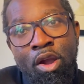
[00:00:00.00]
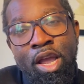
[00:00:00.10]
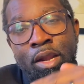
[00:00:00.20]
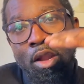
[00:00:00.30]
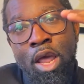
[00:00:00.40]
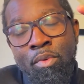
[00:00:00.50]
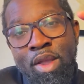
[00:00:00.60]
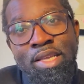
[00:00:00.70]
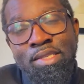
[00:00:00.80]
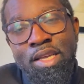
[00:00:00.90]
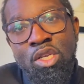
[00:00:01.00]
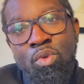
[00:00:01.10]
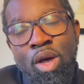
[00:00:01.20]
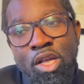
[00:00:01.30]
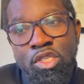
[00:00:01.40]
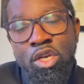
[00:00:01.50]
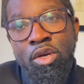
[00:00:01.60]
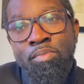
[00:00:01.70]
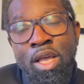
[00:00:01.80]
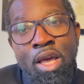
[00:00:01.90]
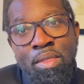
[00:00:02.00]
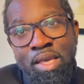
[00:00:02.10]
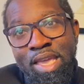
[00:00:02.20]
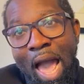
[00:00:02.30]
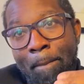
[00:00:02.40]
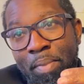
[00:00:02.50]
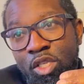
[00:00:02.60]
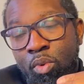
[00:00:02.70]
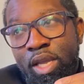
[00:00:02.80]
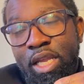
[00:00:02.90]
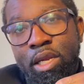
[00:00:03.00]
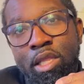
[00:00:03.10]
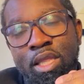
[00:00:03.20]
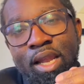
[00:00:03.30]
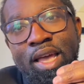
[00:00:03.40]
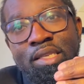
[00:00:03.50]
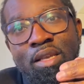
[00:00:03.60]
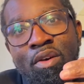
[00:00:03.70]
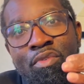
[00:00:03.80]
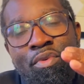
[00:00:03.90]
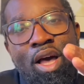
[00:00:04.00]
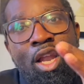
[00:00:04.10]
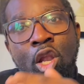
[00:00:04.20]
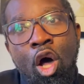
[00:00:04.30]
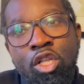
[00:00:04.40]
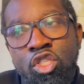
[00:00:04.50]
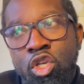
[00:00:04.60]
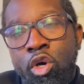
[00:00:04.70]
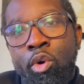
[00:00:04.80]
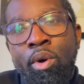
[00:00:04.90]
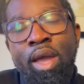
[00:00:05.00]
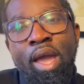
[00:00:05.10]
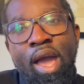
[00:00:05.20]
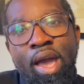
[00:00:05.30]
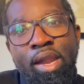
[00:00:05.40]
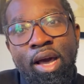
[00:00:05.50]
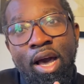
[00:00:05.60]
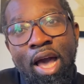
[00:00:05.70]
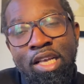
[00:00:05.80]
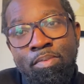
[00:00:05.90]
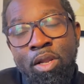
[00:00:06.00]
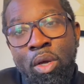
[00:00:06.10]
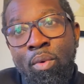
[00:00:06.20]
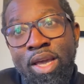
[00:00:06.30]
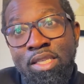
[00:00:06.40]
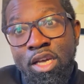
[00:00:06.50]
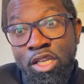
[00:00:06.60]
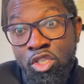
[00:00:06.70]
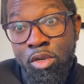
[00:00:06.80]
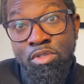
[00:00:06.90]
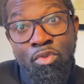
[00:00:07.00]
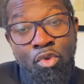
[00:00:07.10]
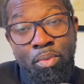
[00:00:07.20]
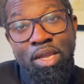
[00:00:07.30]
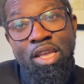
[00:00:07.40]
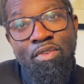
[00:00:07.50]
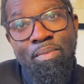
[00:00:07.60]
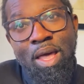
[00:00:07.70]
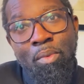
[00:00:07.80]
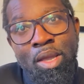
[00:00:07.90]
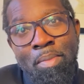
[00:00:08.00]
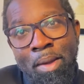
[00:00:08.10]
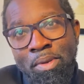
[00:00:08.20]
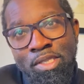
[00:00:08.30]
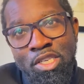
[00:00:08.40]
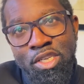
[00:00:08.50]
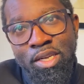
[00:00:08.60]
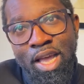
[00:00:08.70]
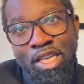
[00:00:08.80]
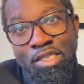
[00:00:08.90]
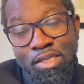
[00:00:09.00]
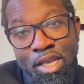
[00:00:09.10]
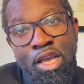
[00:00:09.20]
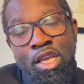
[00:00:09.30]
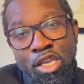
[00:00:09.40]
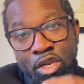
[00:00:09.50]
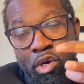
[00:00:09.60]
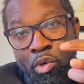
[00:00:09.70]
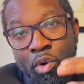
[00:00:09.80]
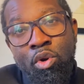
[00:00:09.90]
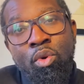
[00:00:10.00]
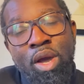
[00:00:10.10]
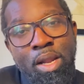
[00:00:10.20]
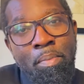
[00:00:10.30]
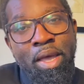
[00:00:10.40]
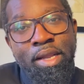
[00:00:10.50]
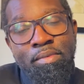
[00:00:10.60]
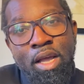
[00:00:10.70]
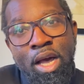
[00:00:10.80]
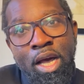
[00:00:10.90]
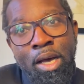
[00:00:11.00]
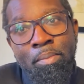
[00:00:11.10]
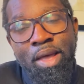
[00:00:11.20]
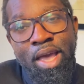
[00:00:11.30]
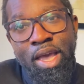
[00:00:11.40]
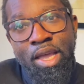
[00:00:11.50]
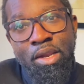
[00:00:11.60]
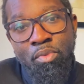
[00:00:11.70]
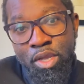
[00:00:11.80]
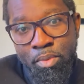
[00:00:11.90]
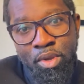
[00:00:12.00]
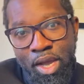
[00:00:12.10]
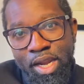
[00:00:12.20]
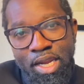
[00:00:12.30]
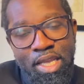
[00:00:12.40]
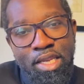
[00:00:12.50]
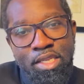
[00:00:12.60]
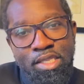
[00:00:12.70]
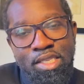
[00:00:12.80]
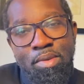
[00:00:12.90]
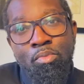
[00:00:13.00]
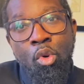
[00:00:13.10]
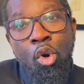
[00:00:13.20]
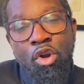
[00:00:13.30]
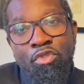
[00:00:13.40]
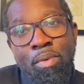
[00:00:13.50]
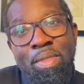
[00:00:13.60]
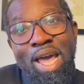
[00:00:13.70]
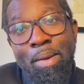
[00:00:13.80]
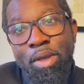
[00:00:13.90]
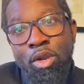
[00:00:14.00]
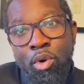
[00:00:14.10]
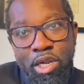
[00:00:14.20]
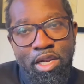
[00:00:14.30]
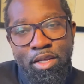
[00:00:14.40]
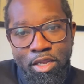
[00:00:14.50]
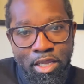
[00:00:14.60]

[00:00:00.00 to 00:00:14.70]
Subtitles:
and raised it as well. So the gap between the likes of Alonso and Azpilicueta in terms of what we need from that wingback position has, grown quite a bit. And we kind of need to see more from them in order to,